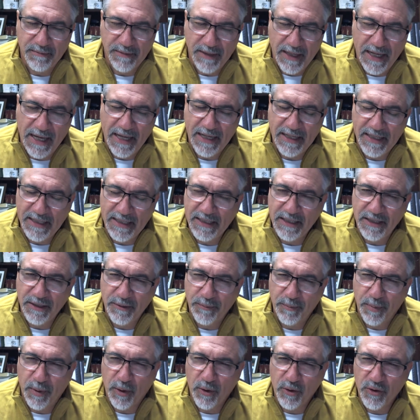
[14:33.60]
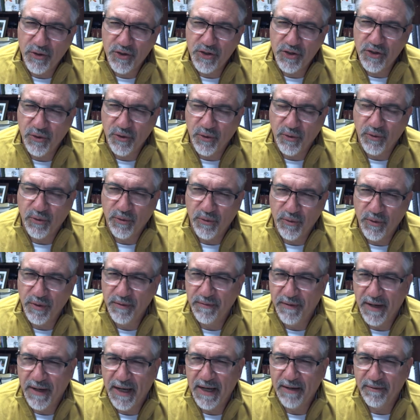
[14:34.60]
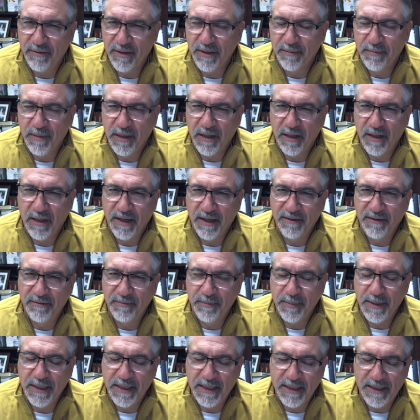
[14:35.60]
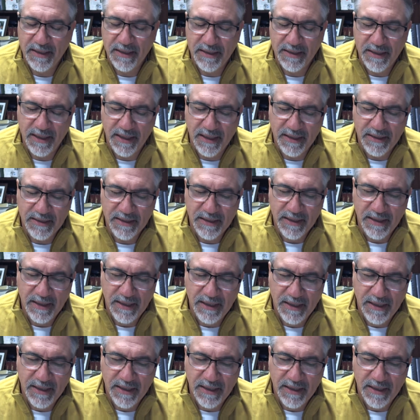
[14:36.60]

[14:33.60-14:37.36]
I needed personal revival in my life, meaning that